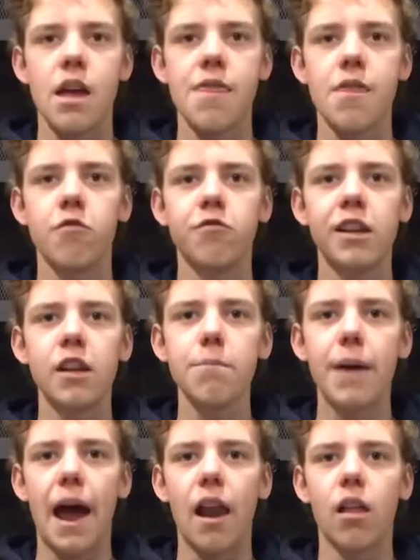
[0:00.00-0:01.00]
In the real
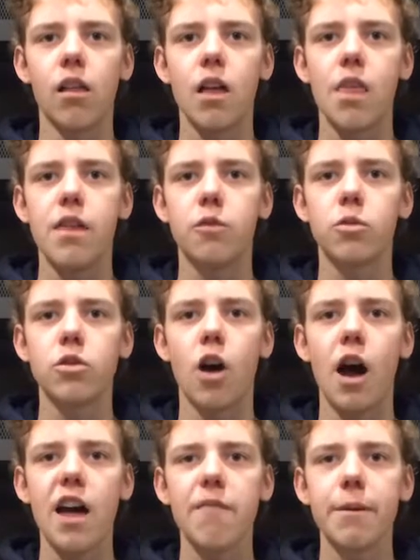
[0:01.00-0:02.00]
battle, this would
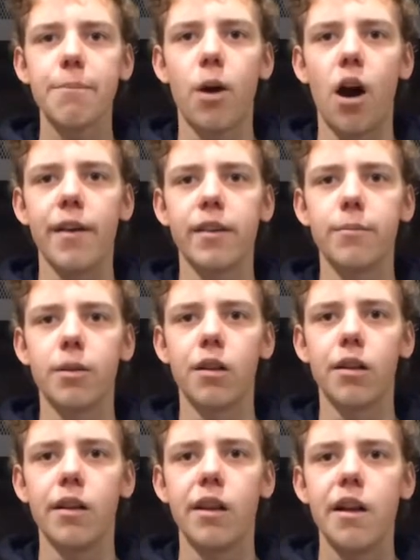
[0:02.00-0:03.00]
not have been
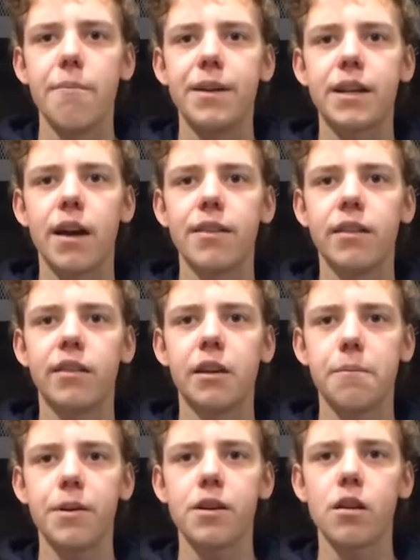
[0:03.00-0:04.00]
possible, because the
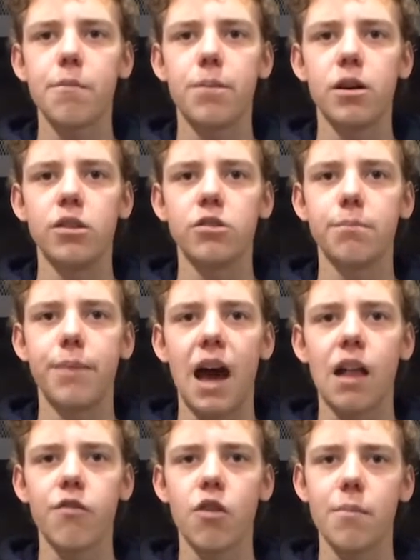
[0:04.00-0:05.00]
typical Persian
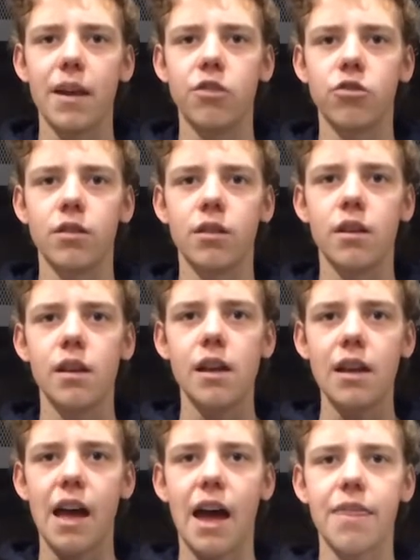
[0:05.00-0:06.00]
battle formation
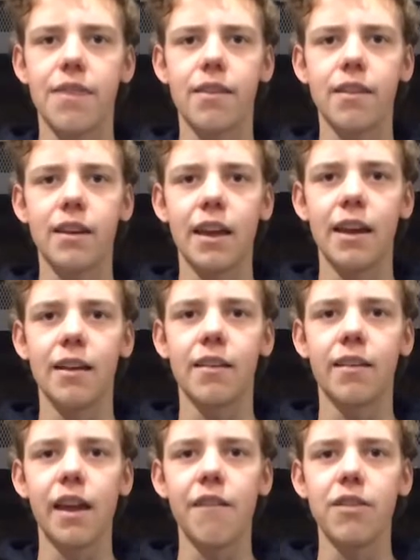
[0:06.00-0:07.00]
had the king
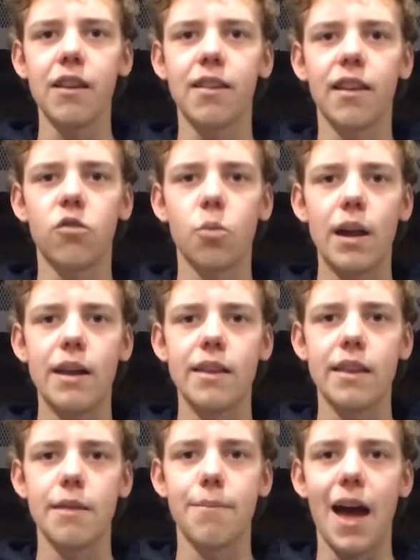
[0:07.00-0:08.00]
safely situated
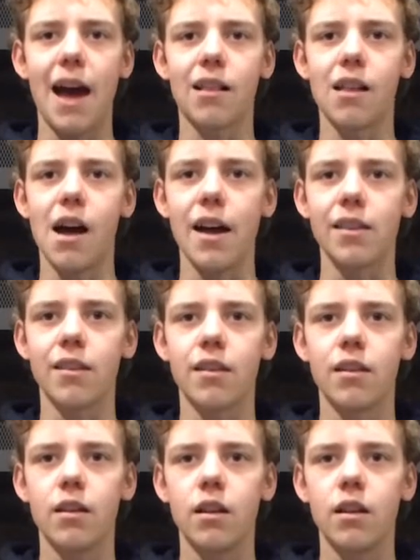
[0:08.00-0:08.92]
in the back lines.